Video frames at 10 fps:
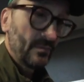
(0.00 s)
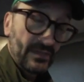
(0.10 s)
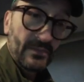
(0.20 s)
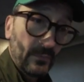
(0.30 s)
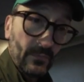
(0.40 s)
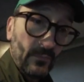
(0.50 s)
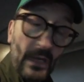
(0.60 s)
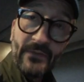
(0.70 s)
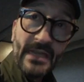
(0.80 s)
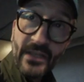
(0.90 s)
just
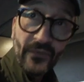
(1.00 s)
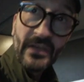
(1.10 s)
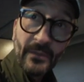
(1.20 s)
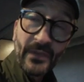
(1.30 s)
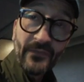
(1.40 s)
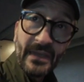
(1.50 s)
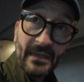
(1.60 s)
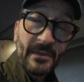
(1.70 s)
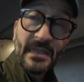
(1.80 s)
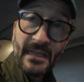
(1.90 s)
wearing nothing on my feet,
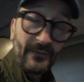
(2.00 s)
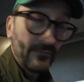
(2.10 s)
and they